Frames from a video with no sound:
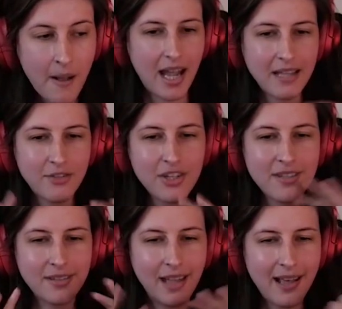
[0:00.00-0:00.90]
and
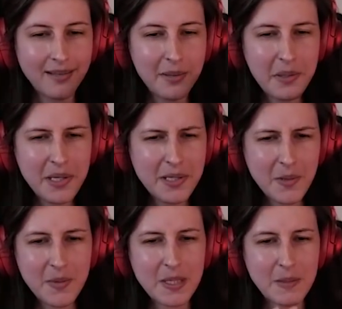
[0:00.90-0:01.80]
just not looking so
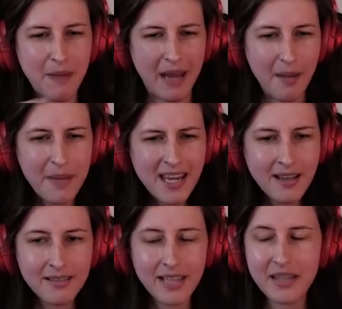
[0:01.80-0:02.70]

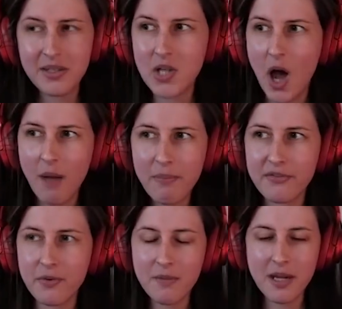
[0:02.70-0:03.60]
spammy. Like the top
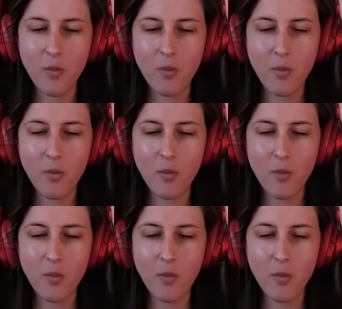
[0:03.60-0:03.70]
performing